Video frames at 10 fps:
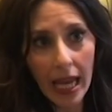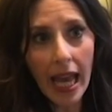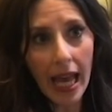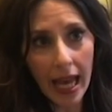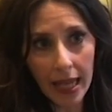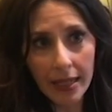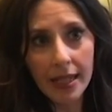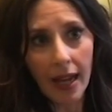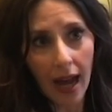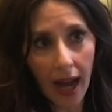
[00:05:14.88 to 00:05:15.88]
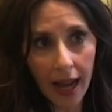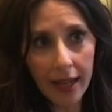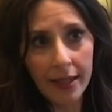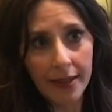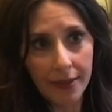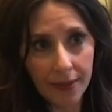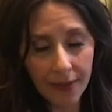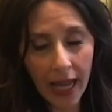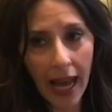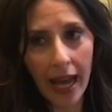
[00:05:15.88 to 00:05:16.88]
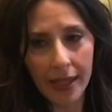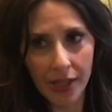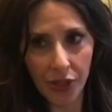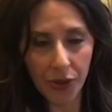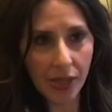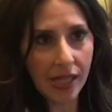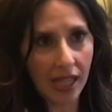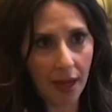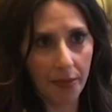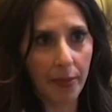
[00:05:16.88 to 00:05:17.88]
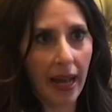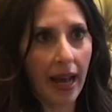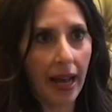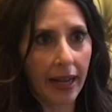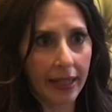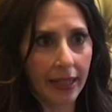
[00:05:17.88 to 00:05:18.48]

And I had to step back